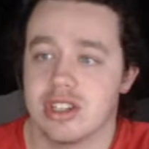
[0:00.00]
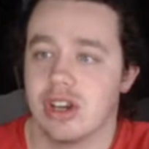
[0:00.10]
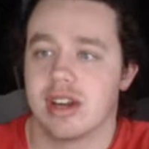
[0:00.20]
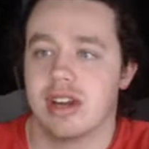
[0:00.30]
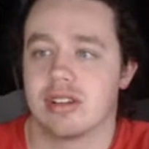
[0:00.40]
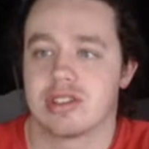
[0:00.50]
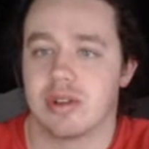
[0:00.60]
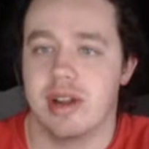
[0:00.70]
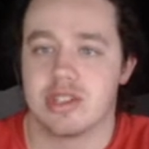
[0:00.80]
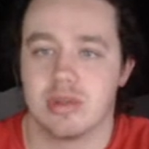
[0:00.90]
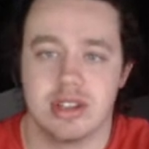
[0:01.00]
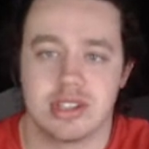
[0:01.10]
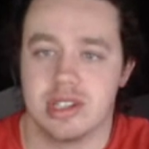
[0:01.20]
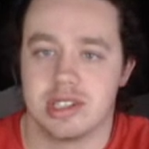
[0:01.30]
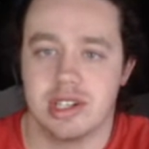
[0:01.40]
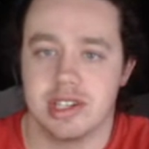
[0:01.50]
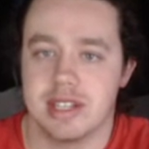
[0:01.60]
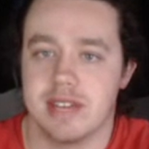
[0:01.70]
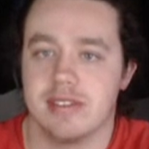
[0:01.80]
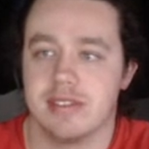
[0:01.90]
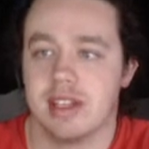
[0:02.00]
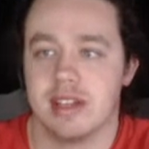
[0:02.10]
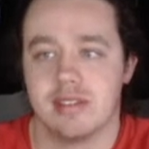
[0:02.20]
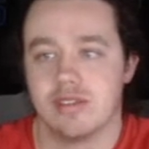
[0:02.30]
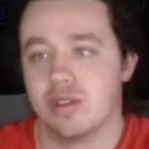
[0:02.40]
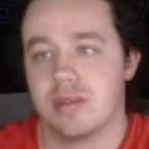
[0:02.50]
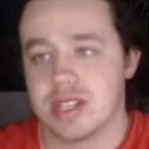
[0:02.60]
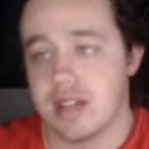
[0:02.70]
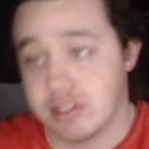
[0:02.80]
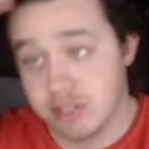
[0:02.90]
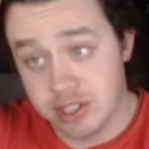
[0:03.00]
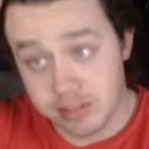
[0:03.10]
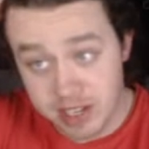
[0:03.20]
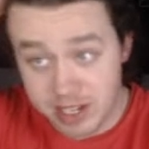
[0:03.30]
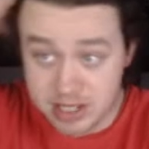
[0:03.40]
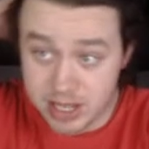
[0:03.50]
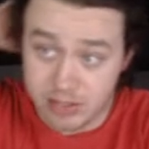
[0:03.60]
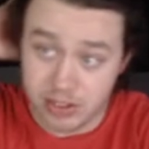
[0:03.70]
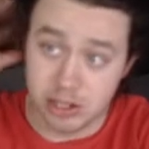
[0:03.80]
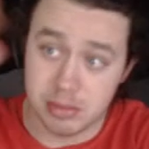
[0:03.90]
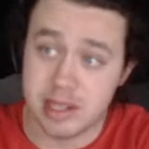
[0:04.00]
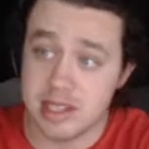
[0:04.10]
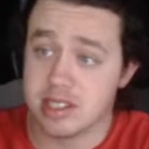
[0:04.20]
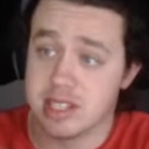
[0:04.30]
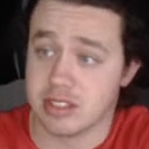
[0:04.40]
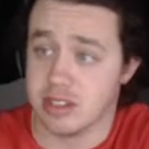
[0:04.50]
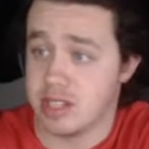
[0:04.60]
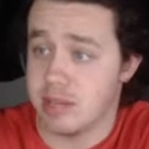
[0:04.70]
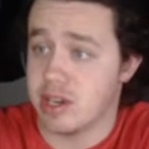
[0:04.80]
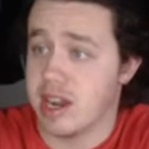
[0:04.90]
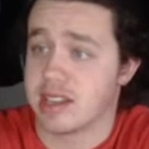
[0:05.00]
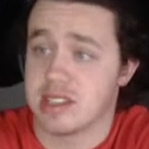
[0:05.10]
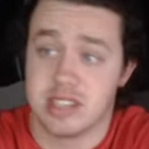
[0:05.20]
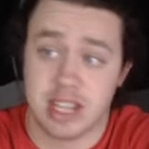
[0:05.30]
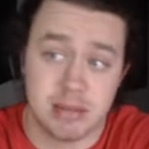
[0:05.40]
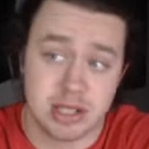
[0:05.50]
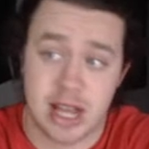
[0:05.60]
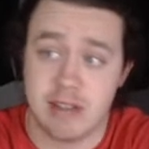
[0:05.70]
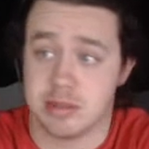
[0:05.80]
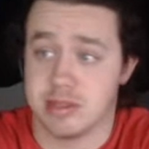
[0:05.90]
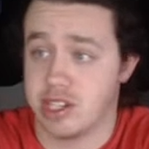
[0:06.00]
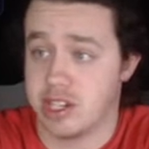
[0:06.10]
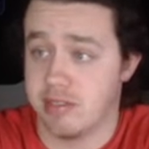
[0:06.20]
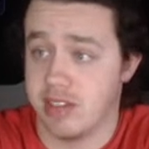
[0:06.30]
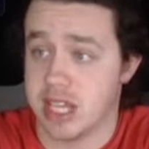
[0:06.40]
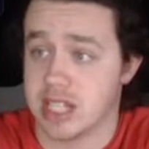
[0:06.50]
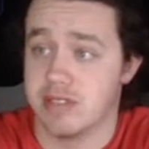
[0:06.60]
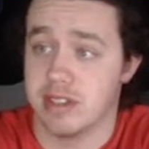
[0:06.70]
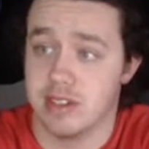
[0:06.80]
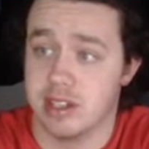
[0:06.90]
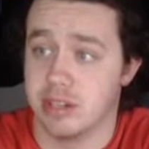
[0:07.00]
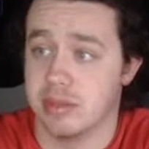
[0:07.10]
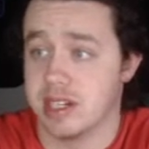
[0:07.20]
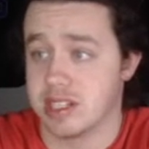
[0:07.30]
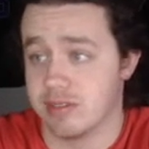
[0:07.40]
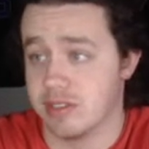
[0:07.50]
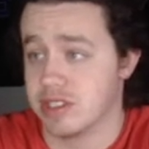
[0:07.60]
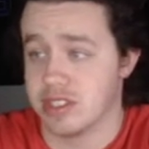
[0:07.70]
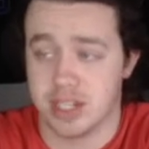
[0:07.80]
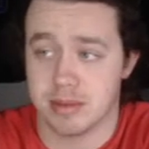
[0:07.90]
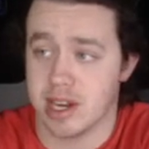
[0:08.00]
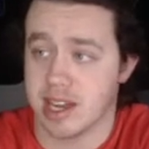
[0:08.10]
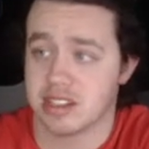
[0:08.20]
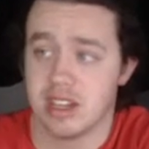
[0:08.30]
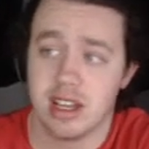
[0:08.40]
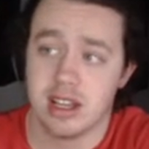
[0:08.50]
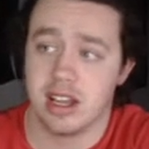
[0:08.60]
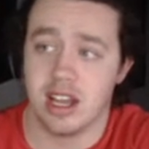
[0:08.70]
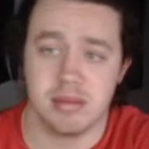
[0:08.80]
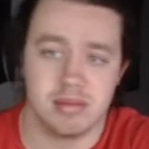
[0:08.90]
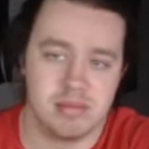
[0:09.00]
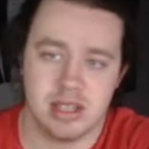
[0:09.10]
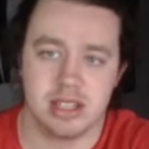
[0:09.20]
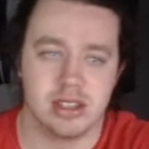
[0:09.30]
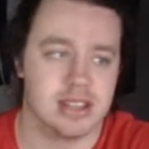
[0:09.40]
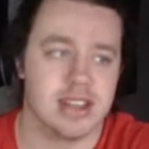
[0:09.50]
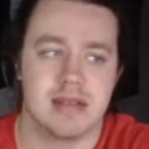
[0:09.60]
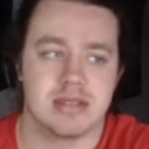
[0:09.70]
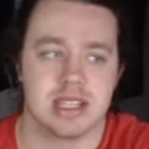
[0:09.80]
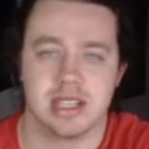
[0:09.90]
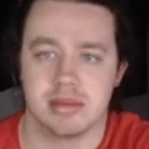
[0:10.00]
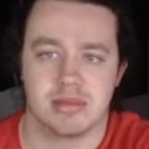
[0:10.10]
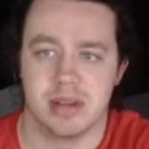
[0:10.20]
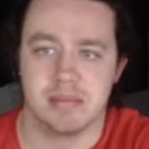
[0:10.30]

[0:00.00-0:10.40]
Allgaier looks great as well. Starts 37th. 4th best average finish at Vegas, 8th intermediate, 6th at steep tracks, 2nd best average position at Vegas, 5th at intermediates, and 1st at steep tracks. He can lead laps, he can get up front.